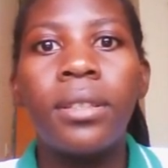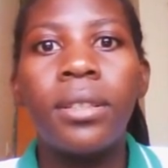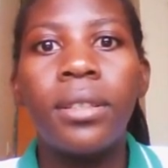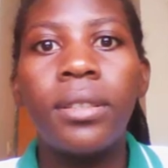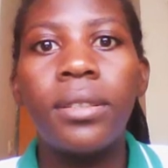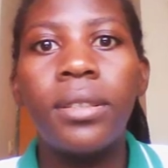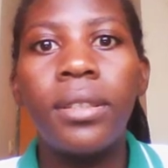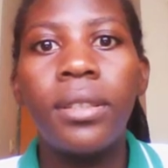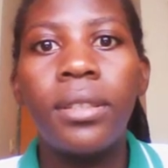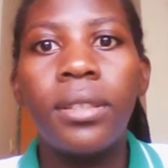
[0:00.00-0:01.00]

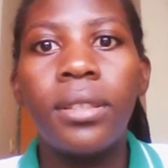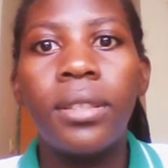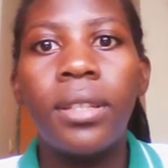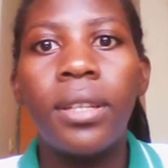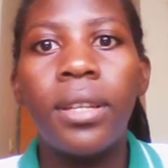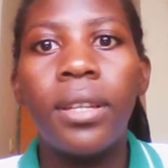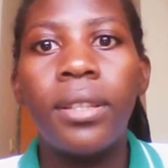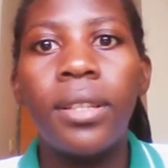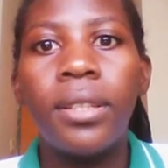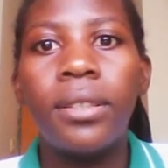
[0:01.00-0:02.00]
see,
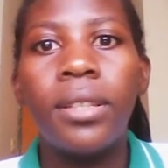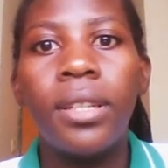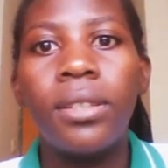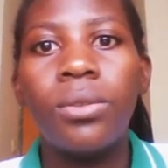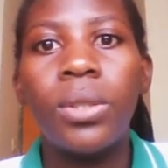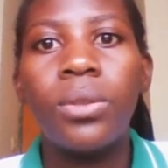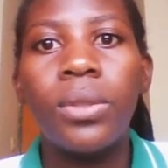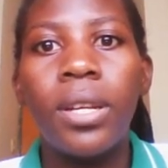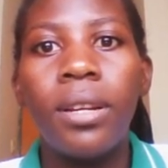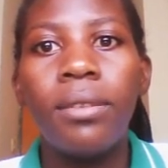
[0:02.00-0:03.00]
and then that is what we
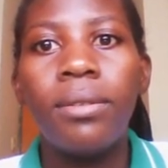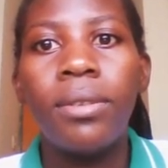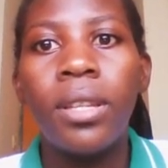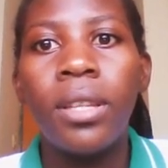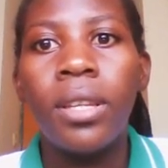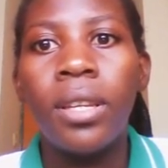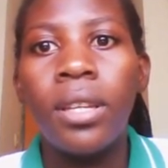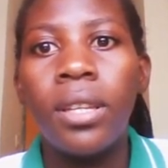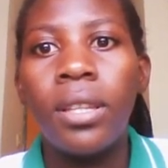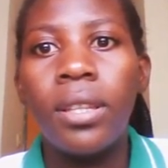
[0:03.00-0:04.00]
have.
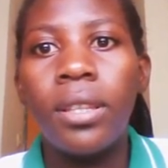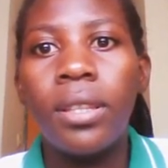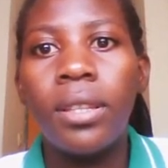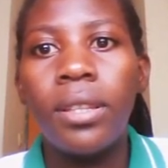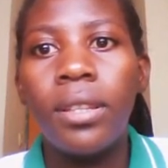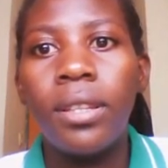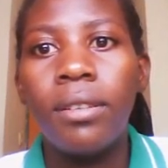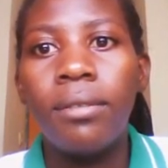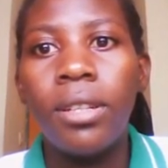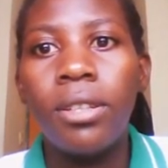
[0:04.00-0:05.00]

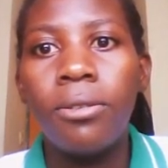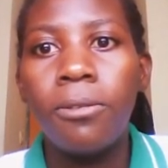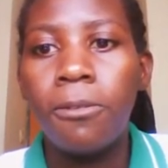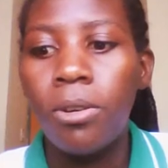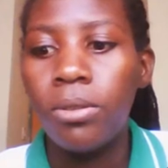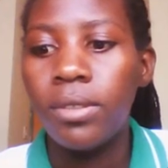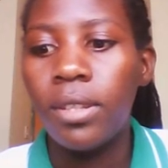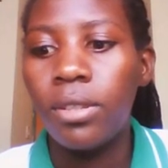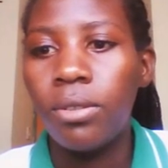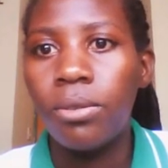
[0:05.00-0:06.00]
Then value false,
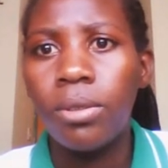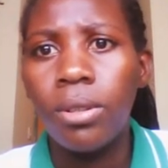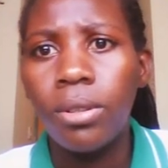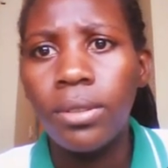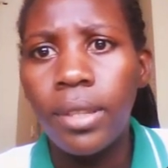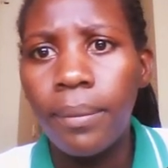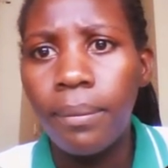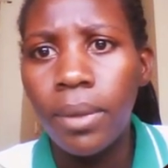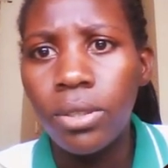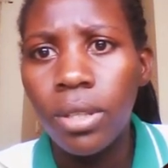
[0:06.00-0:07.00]
then you close the
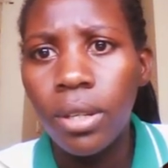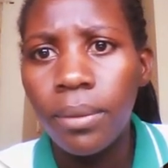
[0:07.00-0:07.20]
major